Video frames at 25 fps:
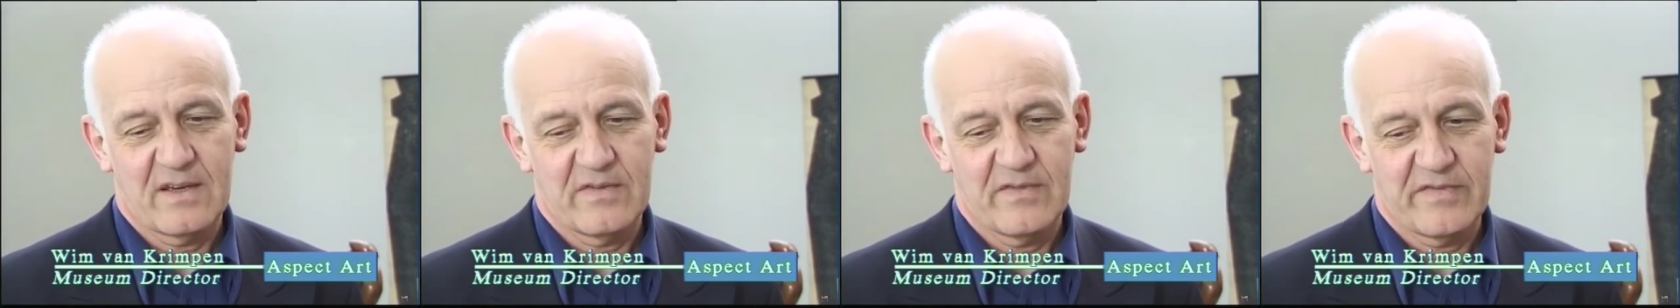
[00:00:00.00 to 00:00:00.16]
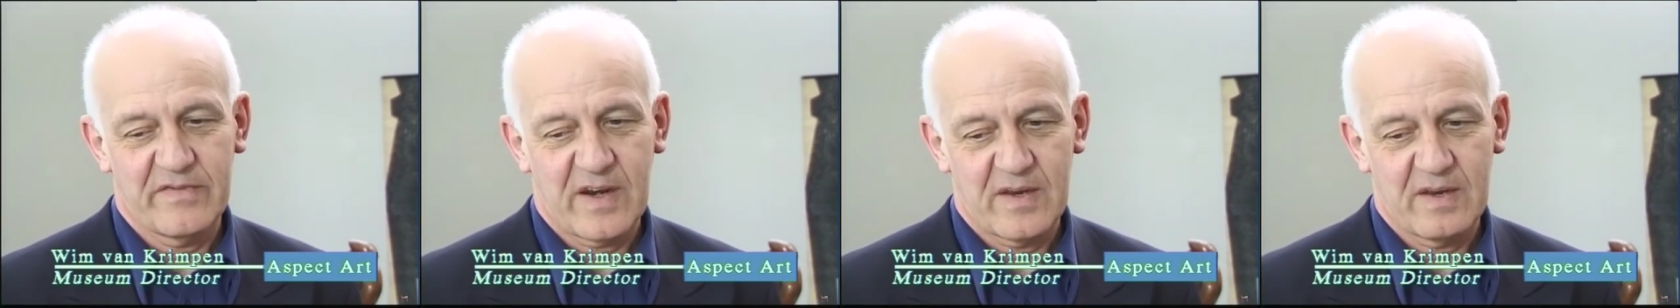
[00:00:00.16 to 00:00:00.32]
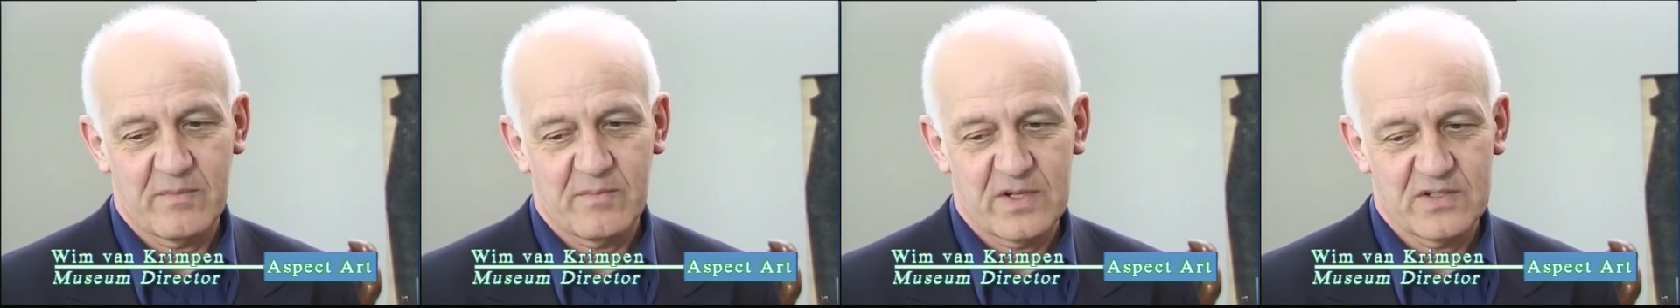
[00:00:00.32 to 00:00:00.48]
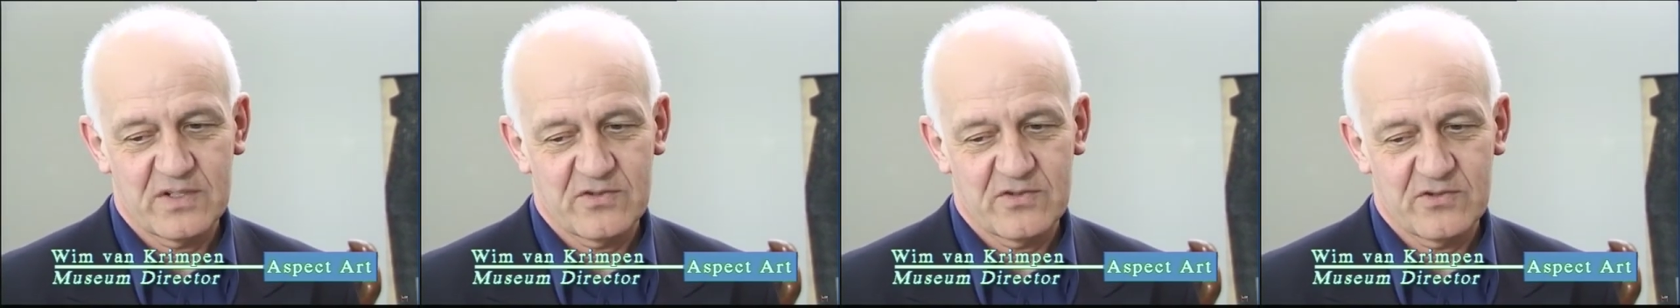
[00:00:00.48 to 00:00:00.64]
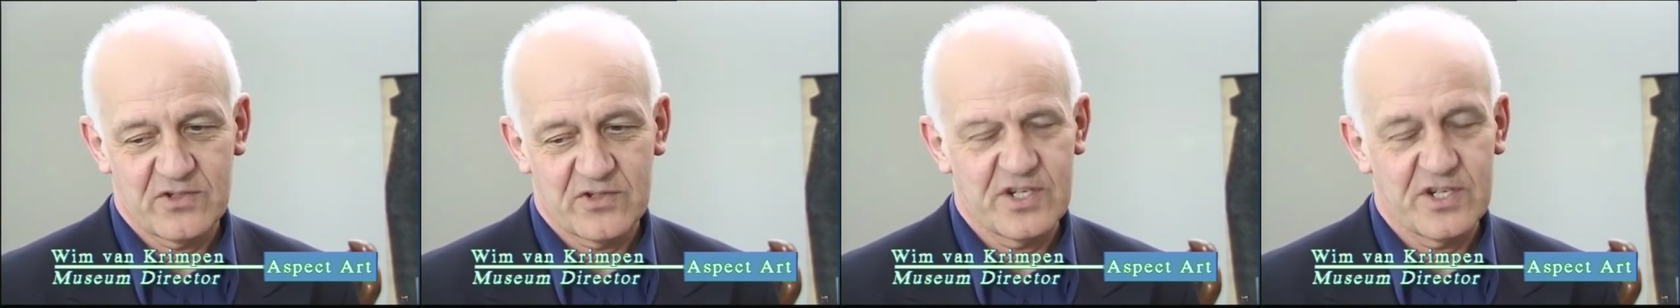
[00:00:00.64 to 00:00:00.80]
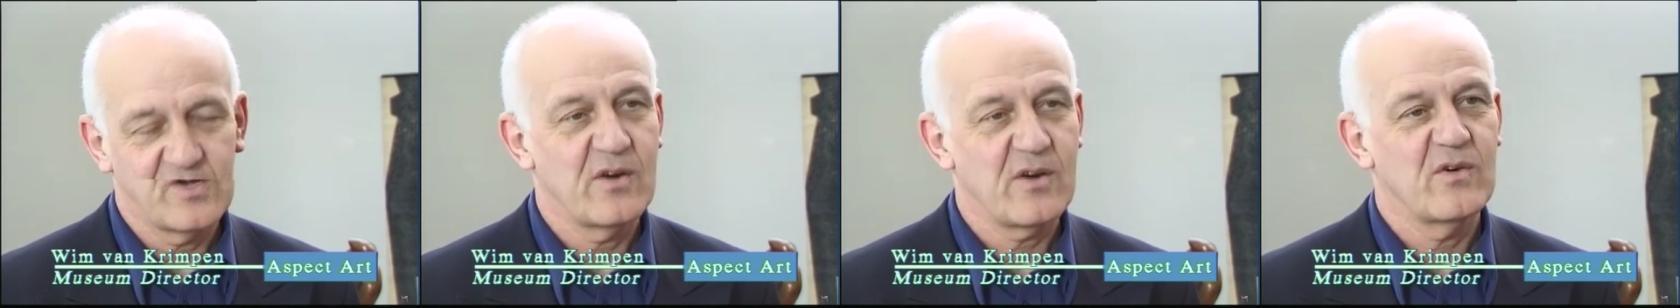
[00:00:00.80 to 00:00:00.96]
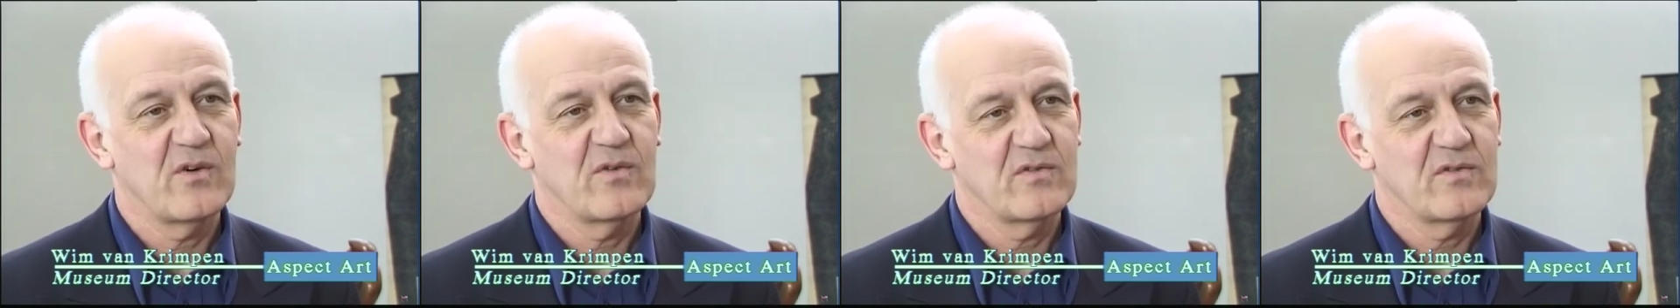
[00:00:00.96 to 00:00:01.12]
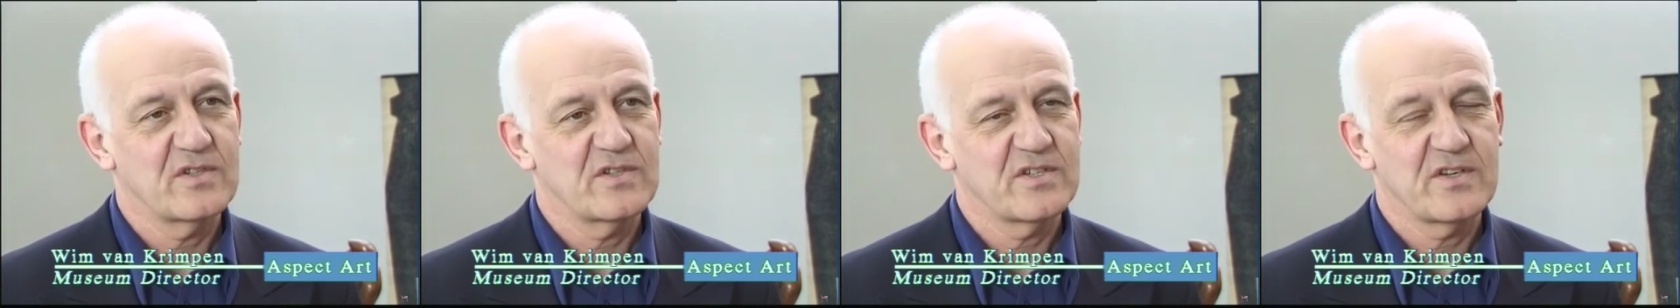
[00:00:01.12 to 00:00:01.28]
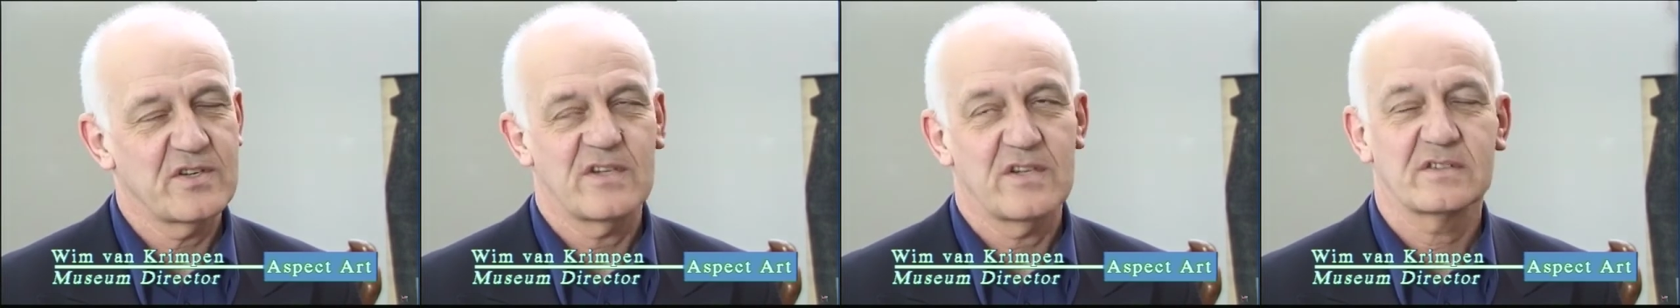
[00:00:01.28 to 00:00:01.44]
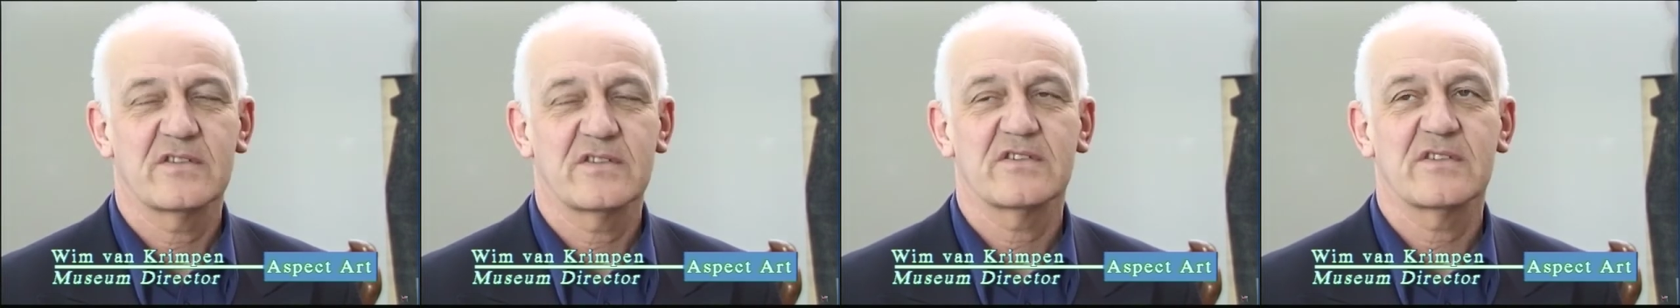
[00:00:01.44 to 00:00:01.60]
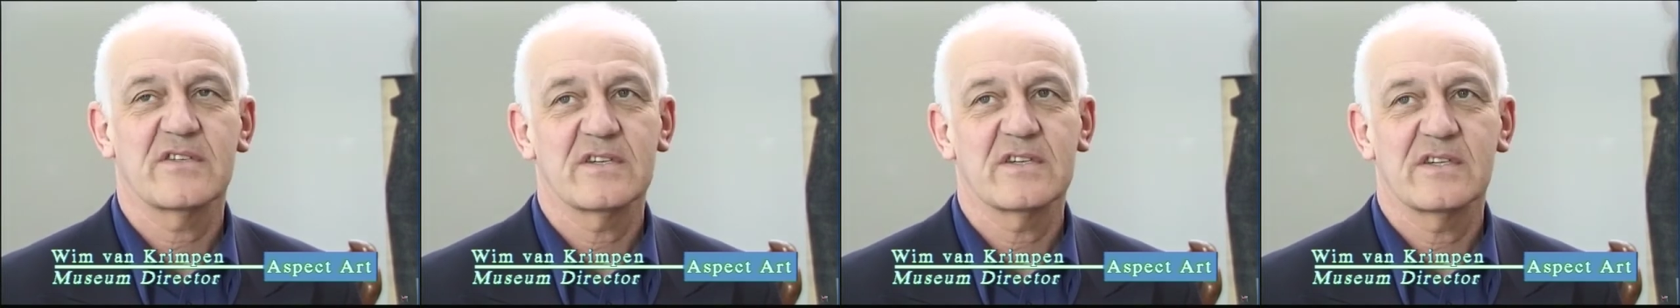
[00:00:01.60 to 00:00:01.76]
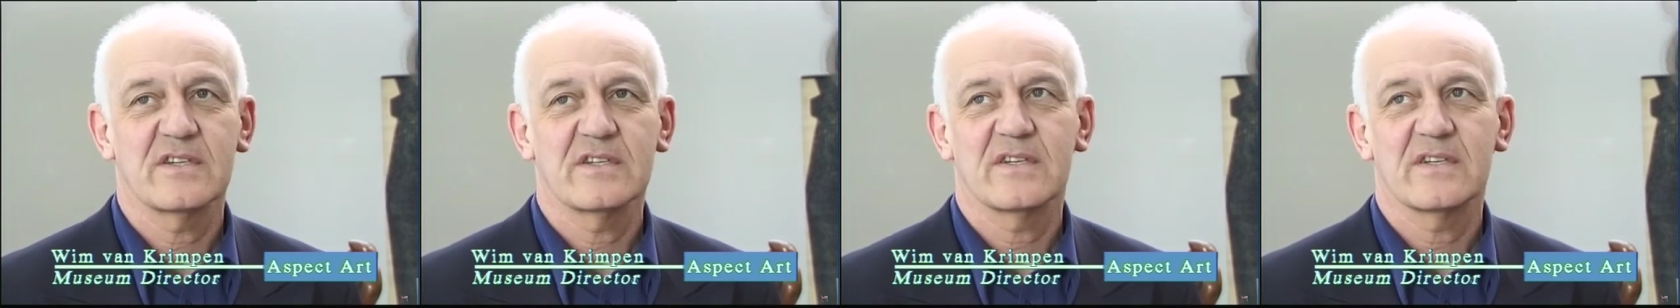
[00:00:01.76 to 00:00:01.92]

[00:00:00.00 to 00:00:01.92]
very much to show such